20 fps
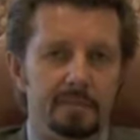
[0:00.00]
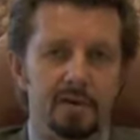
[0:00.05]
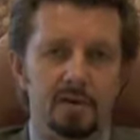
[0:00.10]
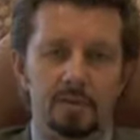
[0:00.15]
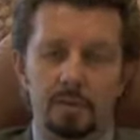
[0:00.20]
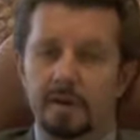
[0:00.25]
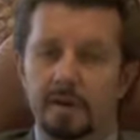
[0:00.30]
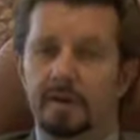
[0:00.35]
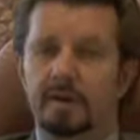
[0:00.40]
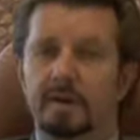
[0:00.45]
here,
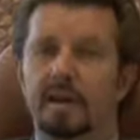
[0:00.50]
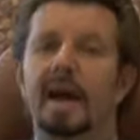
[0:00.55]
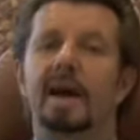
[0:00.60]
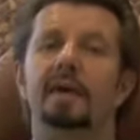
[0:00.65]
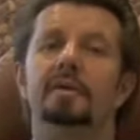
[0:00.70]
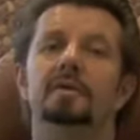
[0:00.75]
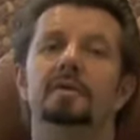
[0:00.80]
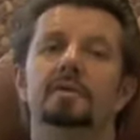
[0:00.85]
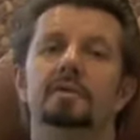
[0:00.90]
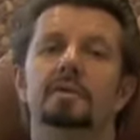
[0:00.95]
we're going to
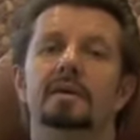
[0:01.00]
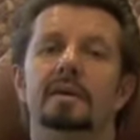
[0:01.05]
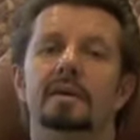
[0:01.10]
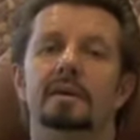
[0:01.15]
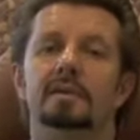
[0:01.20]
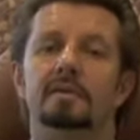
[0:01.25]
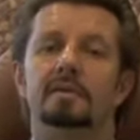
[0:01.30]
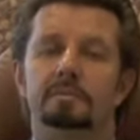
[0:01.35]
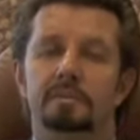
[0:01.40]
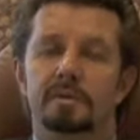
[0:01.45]
allow you
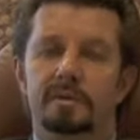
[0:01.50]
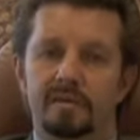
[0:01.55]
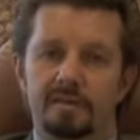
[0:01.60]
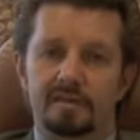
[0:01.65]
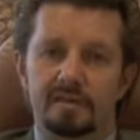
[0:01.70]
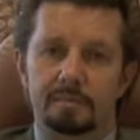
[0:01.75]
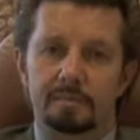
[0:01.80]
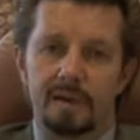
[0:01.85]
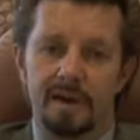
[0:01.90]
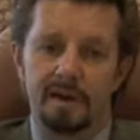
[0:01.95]
to
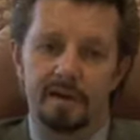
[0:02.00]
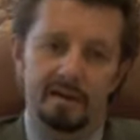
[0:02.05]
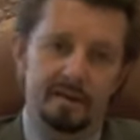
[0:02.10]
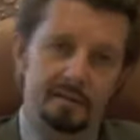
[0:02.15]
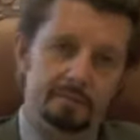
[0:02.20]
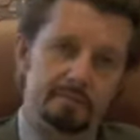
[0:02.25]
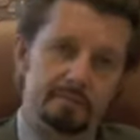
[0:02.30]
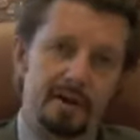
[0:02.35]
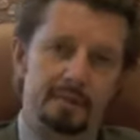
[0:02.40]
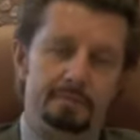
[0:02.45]
participate
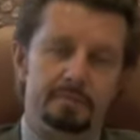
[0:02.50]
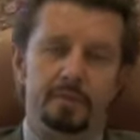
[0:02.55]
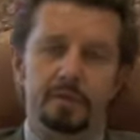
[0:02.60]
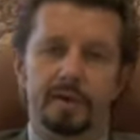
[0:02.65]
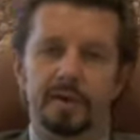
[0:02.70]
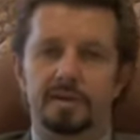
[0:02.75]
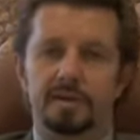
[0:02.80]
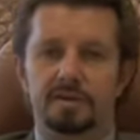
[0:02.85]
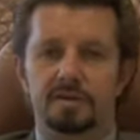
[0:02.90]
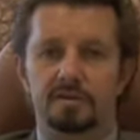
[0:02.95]
in
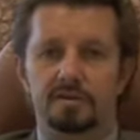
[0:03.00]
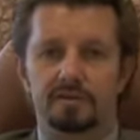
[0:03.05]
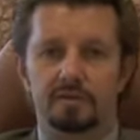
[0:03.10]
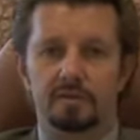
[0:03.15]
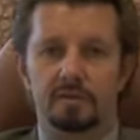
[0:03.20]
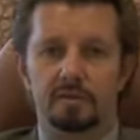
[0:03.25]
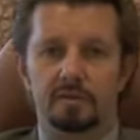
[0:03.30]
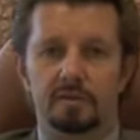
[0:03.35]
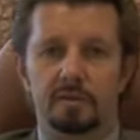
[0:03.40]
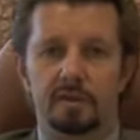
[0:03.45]
preparation of
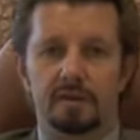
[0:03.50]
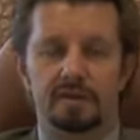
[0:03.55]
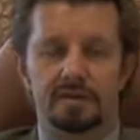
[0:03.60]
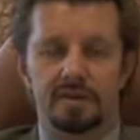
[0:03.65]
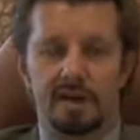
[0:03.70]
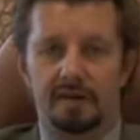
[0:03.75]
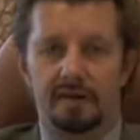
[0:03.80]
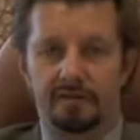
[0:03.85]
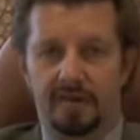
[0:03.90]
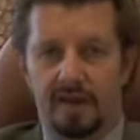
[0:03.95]
food with
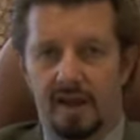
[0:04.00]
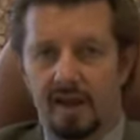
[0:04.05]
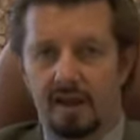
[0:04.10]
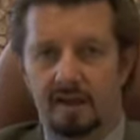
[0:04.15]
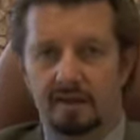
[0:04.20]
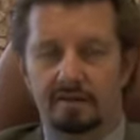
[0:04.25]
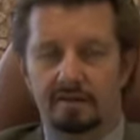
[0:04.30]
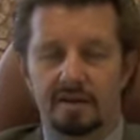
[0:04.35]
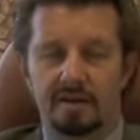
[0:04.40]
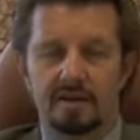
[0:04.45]
Chef
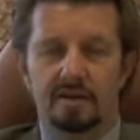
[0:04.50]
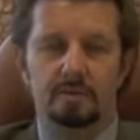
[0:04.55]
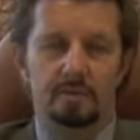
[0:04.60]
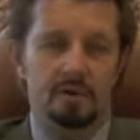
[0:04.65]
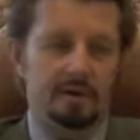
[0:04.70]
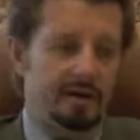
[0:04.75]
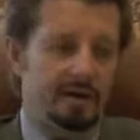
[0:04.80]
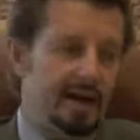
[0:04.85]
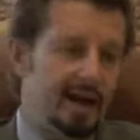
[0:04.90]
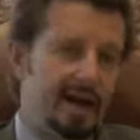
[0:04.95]
Ken.
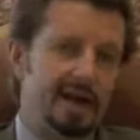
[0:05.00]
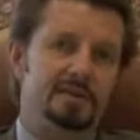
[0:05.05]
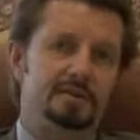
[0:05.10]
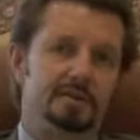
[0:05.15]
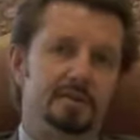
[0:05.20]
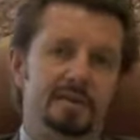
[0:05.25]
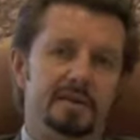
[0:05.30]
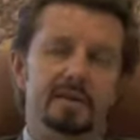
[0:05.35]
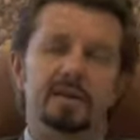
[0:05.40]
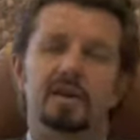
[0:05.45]
We're going to
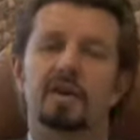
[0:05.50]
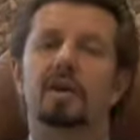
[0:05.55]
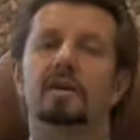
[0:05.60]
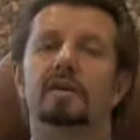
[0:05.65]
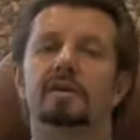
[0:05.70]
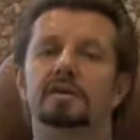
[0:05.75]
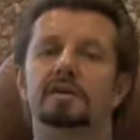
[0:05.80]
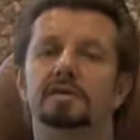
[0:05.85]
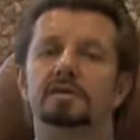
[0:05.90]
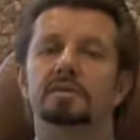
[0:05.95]
actually
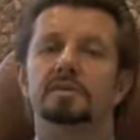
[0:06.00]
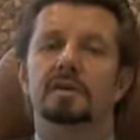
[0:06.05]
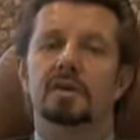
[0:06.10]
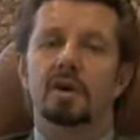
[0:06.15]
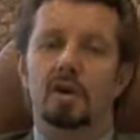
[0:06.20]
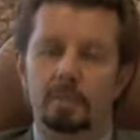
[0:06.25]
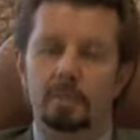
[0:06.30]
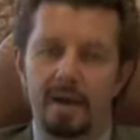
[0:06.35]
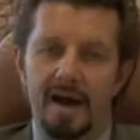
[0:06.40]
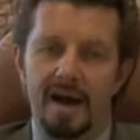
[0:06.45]
encourage you to
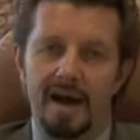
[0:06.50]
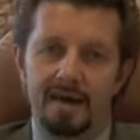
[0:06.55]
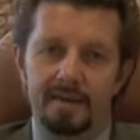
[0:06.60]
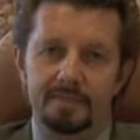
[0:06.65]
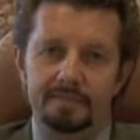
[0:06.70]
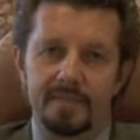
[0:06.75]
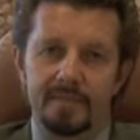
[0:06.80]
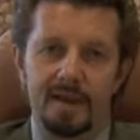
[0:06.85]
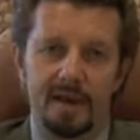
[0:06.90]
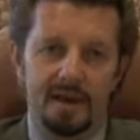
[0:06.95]
go
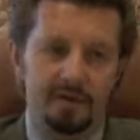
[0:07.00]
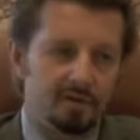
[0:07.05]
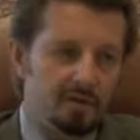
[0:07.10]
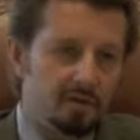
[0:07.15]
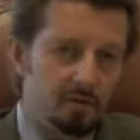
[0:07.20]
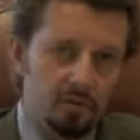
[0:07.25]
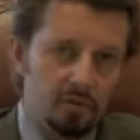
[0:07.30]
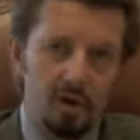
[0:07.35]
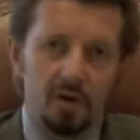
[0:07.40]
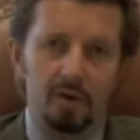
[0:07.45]
back and to
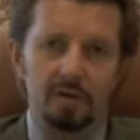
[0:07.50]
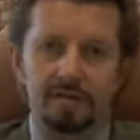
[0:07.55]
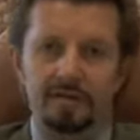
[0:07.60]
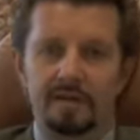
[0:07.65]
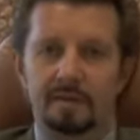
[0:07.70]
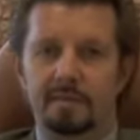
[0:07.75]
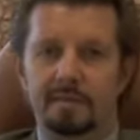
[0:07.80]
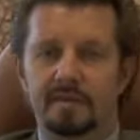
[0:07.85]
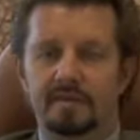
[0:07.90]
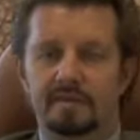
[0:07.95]
grow
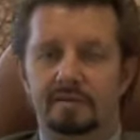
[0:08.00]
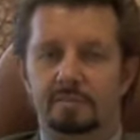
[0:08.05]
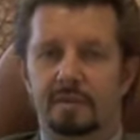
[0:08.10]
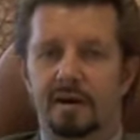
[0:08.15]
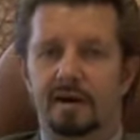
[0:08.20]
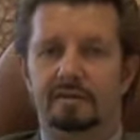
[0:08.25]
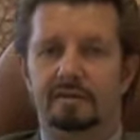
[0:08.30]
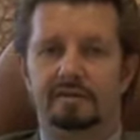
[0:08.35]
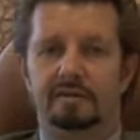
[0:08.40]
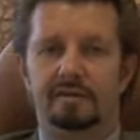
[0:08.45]
some of the
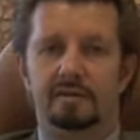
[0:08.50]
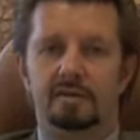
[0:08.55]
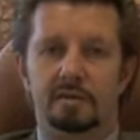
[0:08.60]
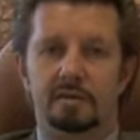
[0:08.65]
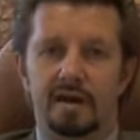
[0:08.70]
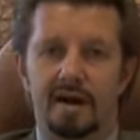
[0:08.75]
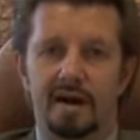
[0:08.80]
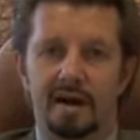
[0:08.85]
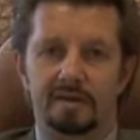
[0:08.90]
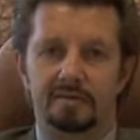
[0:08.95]
sprouts that
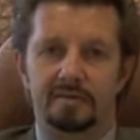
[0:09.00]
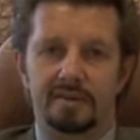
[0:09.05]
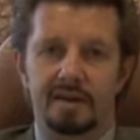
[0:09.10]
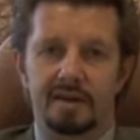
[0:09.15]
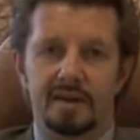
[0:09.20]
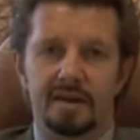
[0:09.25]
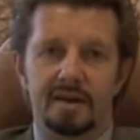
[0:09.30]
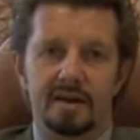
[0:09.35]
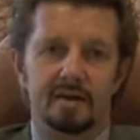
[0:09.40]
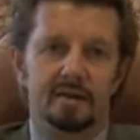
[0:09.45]
you have.
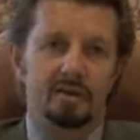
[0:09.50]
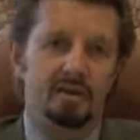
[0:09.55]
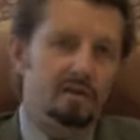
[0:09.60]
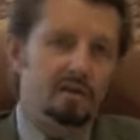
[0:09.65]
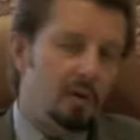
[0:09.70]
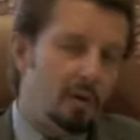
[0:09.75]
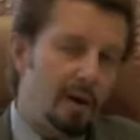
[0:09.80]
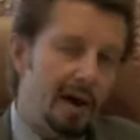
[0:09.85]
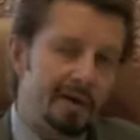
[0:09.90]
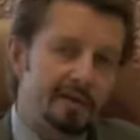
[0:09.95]

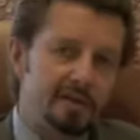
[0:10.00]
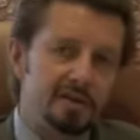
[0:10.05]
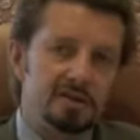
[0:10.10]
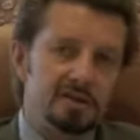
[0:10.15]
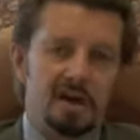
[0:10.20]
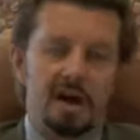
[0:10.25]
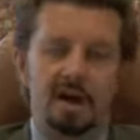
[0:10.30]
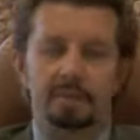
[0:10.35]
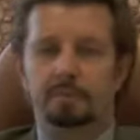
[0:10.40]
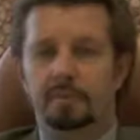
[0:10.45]
Go out and
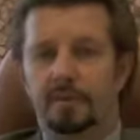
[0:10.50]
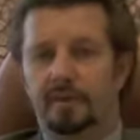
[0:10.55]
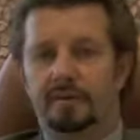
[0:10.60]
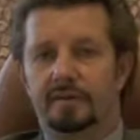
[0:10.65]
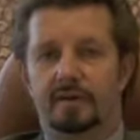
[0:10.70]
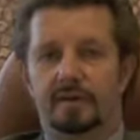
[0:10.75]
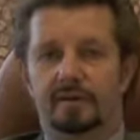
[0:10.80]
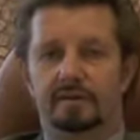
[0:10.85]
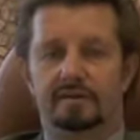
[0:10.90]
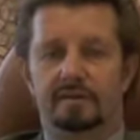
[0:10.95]
shop with
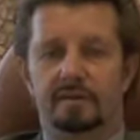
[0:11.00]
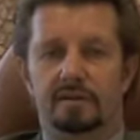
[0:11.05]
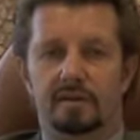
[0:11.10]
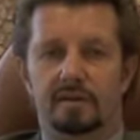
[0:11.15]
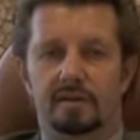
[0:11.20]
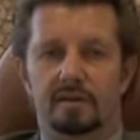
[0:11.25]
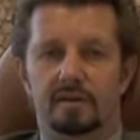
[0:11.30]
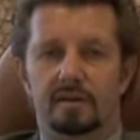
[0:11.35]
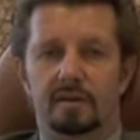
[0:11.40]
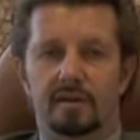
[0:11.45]
us.
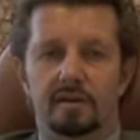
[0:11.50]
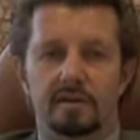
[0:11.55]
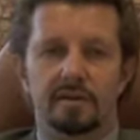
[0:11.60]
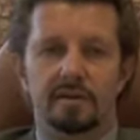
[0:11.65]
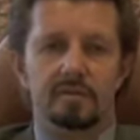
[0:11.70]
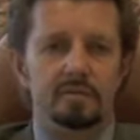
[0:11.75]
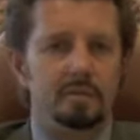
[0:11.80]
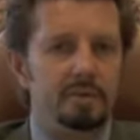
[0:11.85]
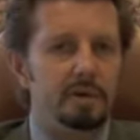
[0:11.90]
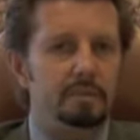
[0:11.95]
Learn
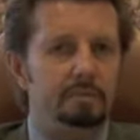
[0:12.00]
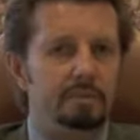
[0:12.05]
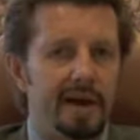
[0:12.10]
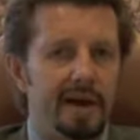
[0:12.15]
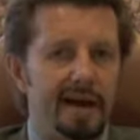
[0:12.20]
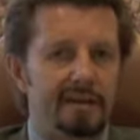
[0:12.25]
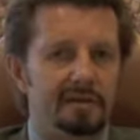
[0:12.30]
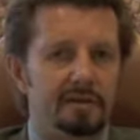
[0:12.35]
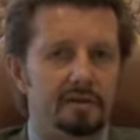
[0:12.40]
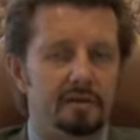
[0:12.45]
the real
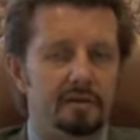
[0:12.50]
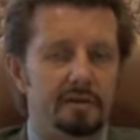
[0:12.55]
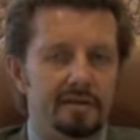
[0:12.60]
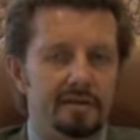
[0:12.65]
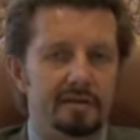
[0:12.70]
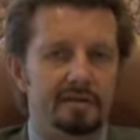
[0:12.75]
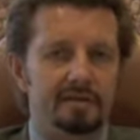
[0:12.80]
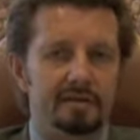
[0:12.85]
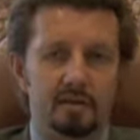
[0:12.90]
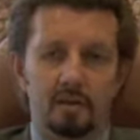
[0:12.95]
practical
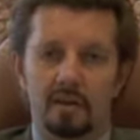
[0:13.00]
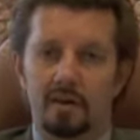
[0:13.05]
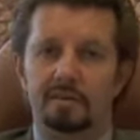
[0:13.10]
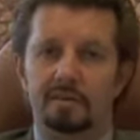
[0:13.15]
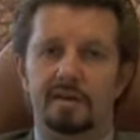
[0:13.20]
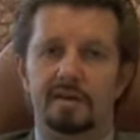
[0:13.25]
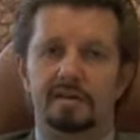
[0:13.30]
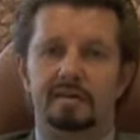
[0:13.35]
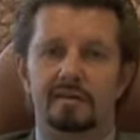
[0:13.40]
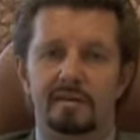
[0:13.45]
things that all
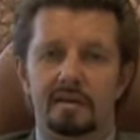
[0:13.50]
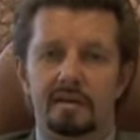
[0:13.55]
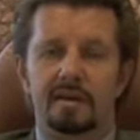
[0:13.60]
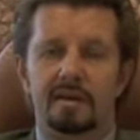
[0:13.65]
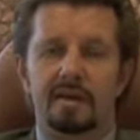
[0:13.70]
of us